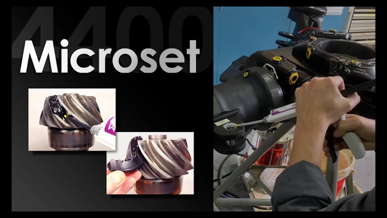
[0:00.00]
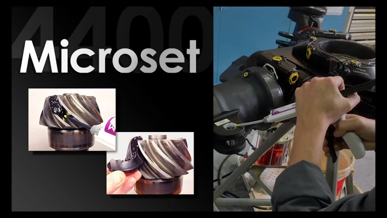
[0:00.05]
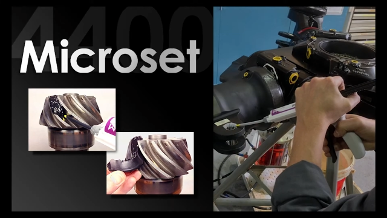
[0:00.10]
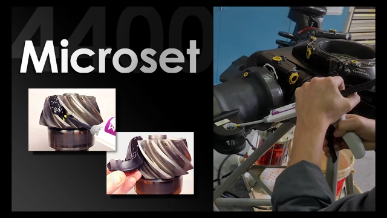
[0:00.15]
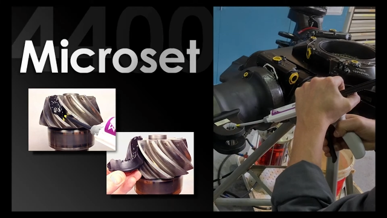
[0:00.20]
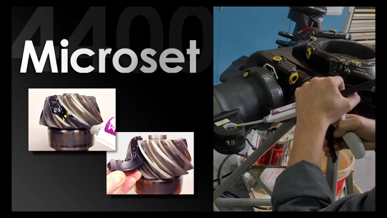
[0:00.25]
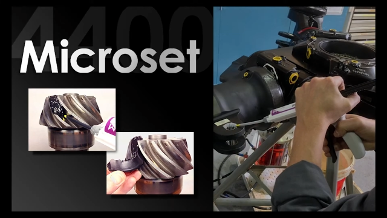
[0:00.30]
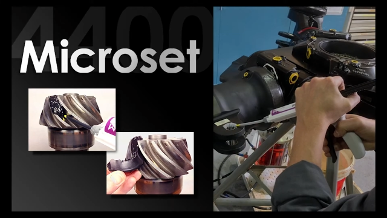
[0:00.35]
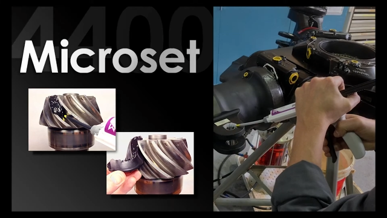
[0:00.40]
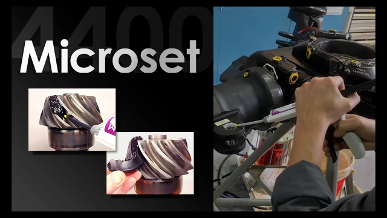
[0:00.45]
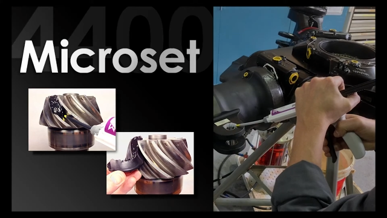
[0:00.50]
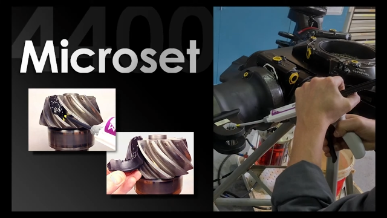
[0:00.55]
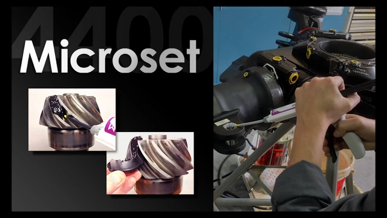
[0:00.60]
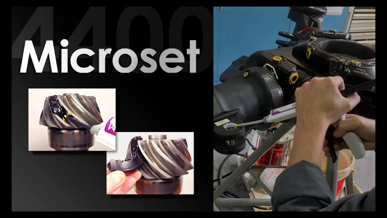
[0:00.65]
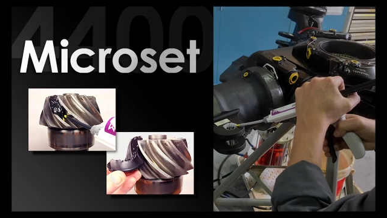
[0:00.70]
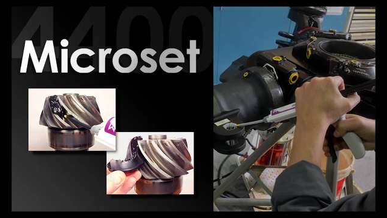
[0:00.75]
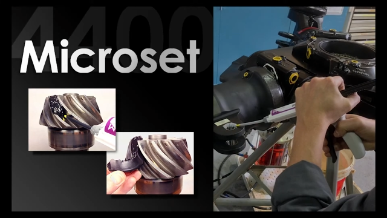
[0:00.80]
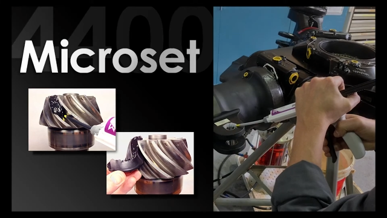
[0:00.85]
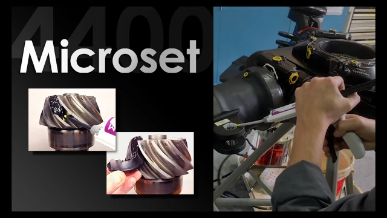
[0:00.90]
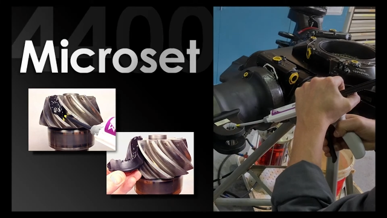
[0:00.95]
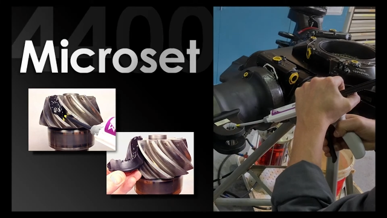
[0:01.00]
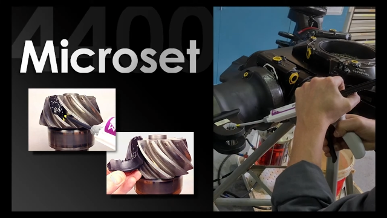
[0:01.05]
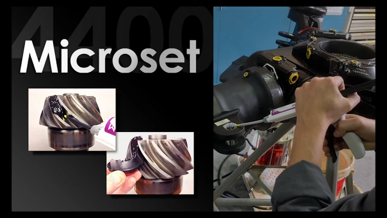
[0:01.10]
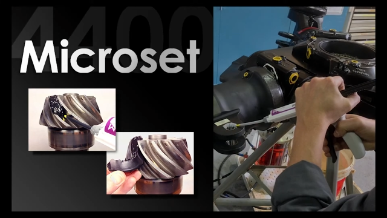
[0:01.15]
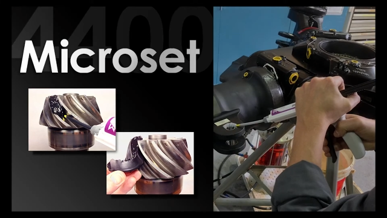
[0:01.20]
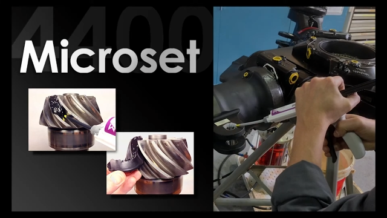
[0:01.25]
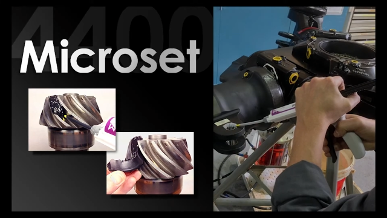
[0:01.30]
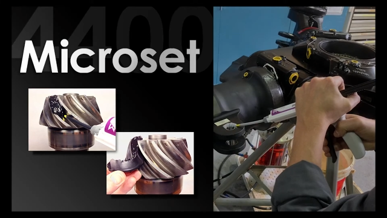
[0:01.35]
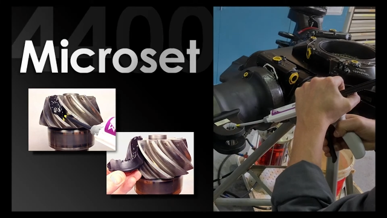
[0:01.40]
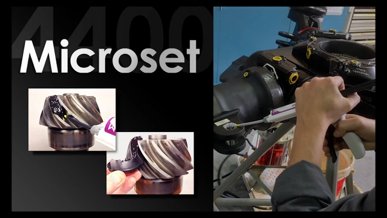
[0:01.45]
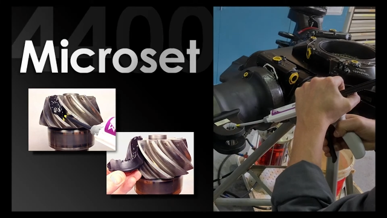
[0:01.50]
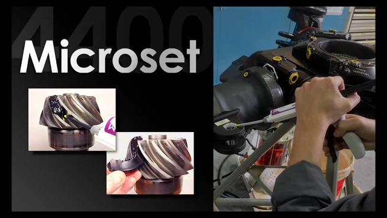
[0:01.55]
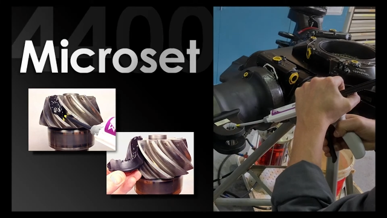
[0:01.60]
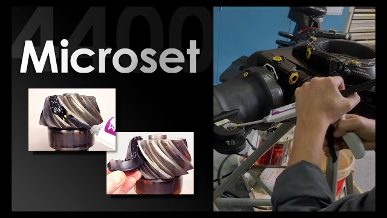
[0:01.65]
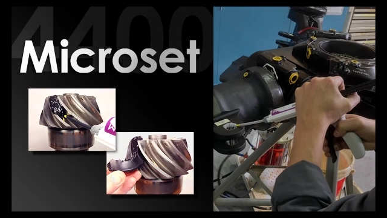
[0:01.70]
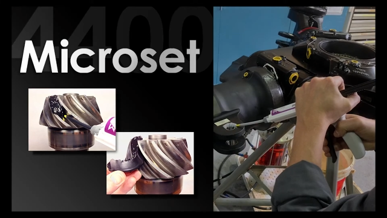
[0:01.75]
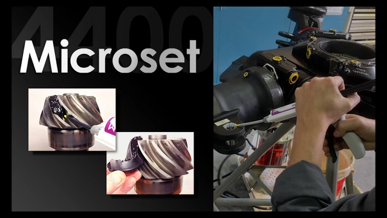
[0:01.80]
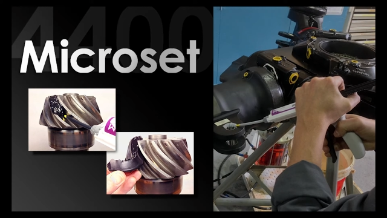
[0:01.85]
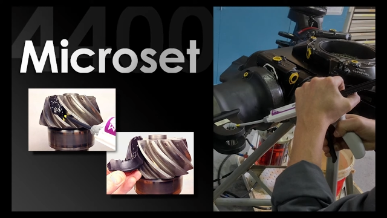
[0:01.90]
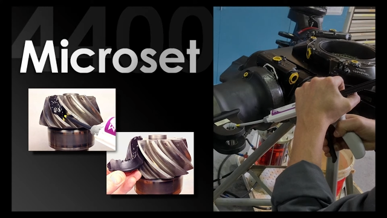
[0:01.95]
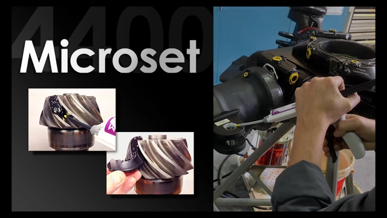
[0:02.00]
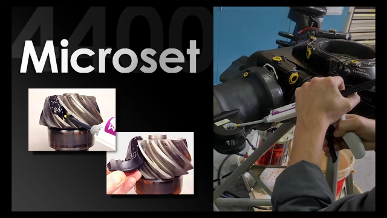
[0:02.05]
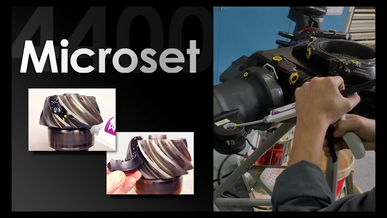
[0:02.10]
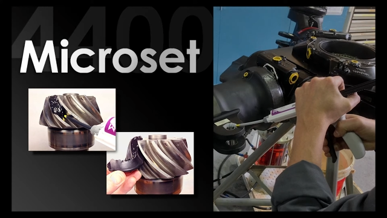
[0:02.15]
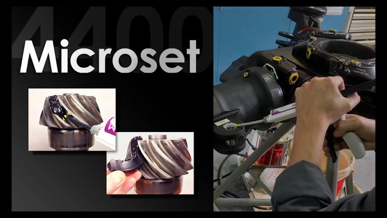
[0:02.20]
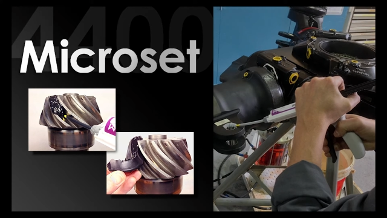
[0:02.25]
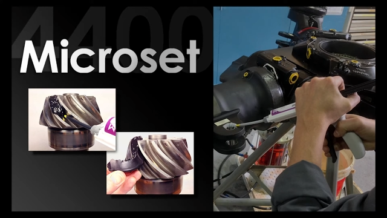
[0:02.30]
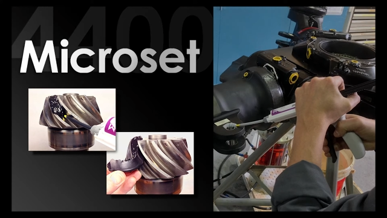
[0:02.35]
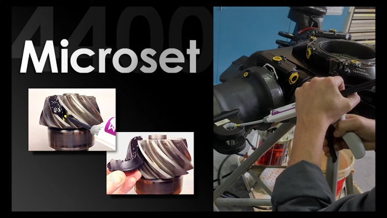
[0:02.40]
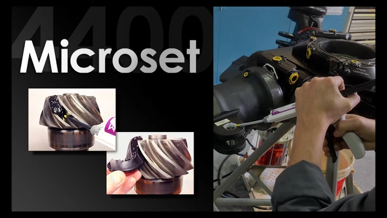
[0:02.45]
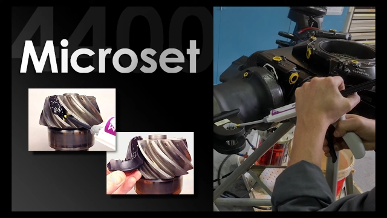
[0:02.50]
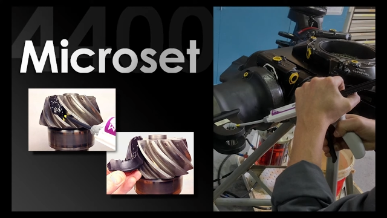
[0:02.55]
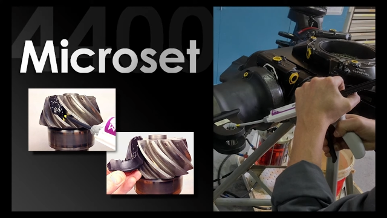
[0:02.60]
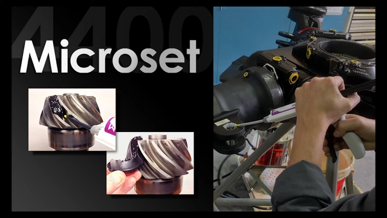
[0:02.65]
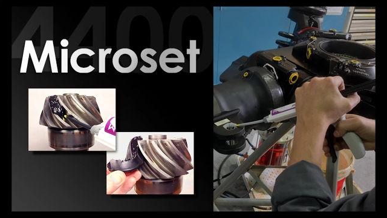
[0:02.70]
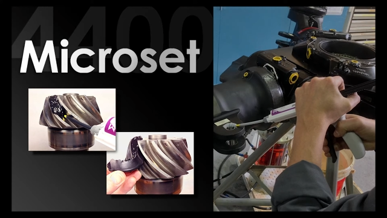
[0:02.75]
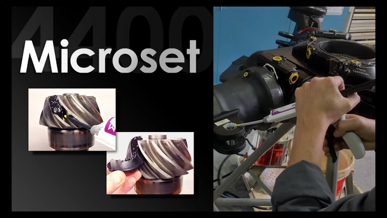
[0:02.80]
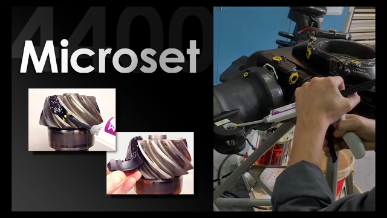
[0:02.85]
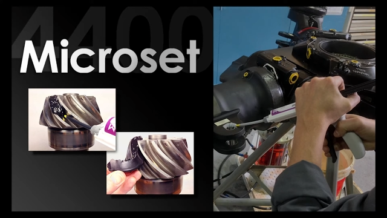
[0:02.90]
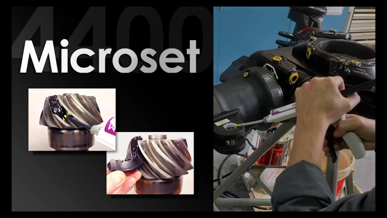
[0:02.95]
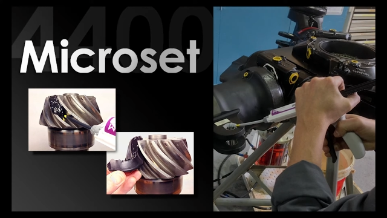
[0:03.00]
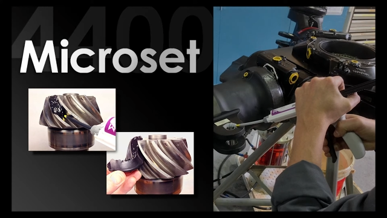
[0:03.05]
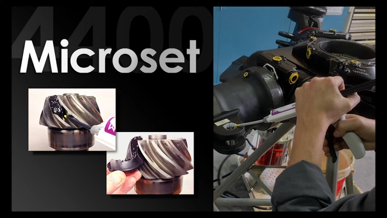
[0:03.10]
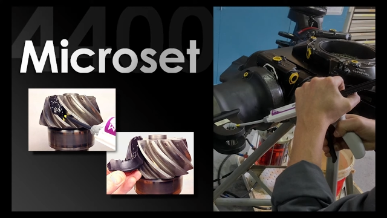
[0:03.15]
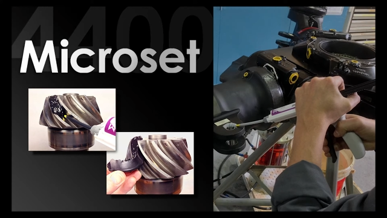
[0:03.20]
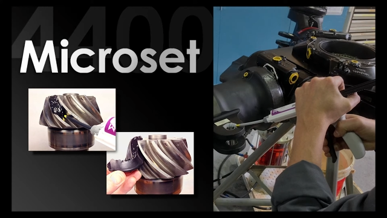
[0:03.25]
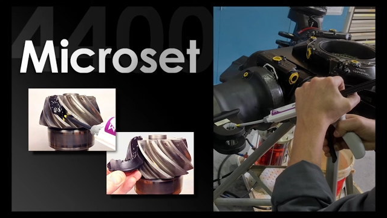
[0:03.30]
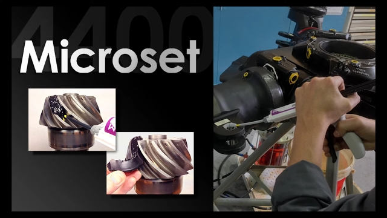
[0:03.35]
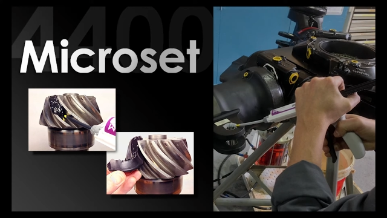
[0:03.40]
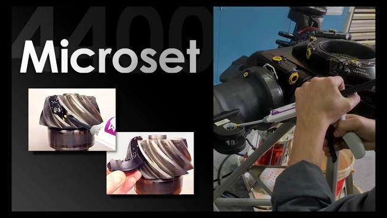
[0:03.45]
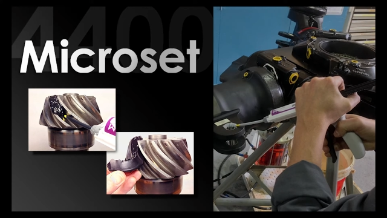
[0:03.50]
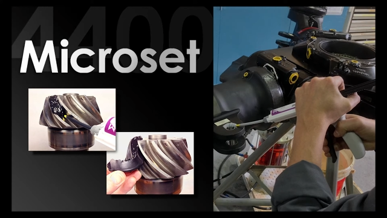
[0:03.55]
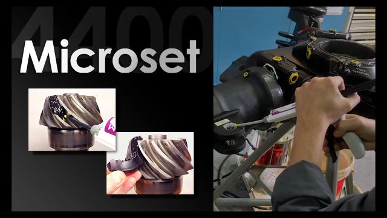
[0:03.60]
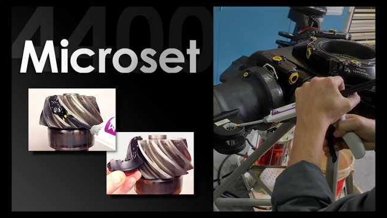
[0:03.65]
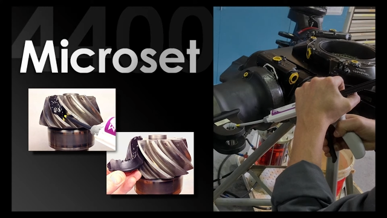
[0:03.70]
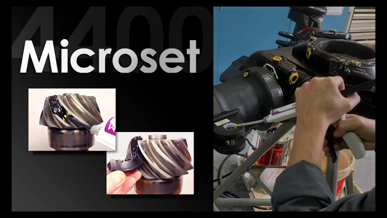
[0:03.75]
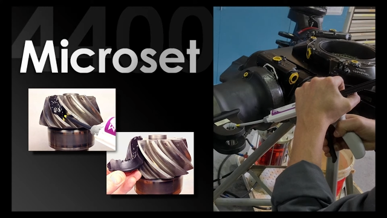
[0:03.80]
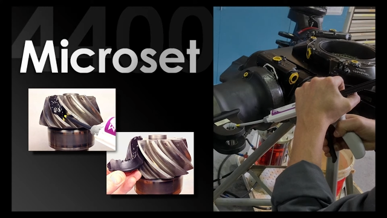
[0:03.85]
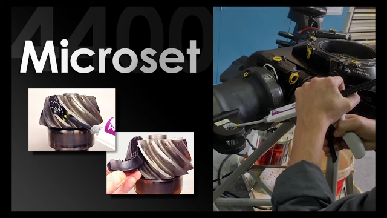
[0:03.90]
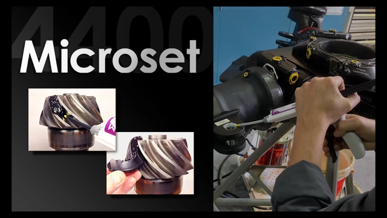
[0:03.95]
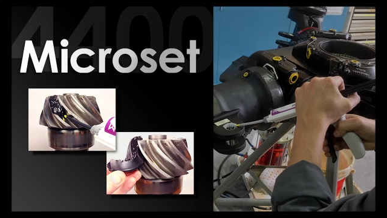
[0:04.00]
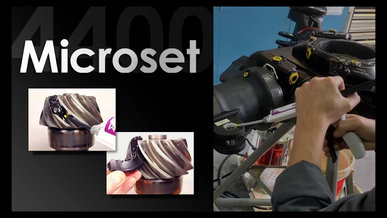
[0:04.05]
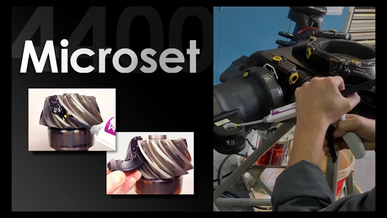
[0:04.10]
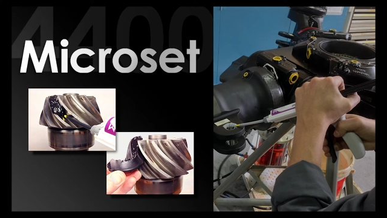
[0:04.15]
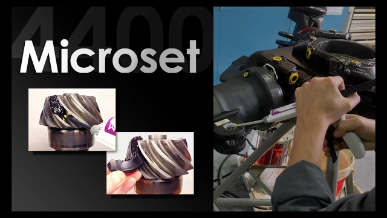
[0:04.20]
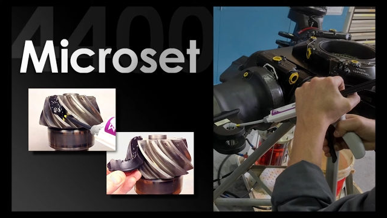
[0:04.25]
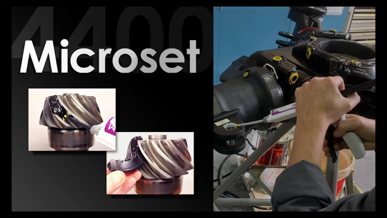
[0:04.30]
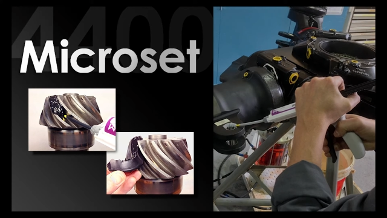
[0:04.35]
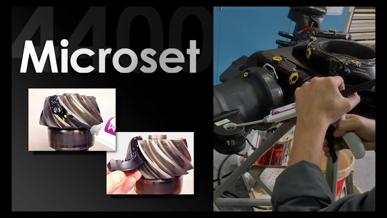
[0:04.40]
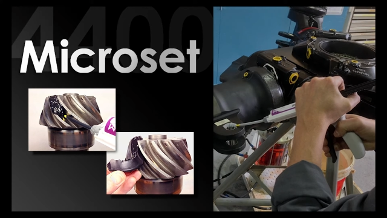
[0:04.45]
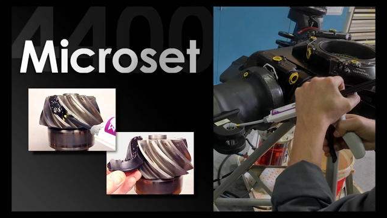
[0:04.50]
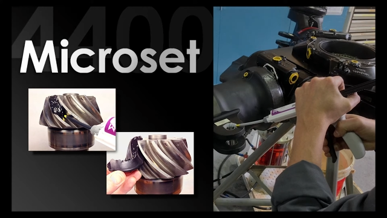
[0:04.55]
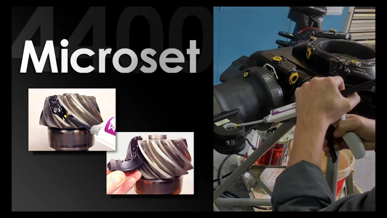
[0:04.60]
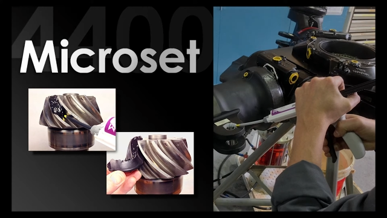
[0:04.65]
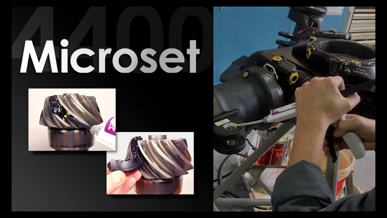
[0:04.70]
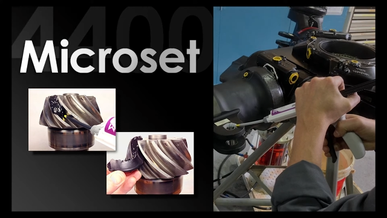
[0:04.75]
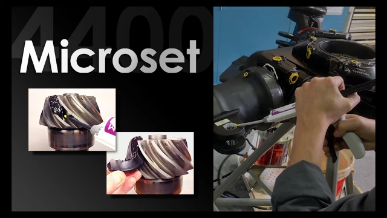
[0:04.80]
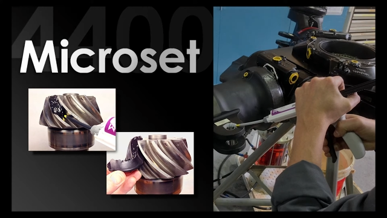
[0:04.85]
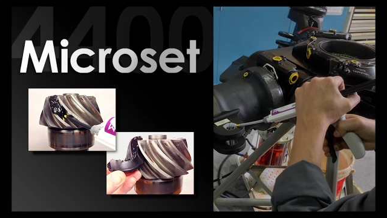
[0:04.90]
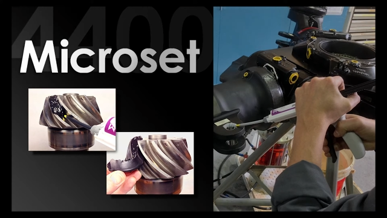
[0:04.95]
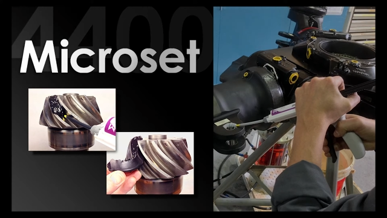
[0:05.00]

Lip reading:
(no speaker visible)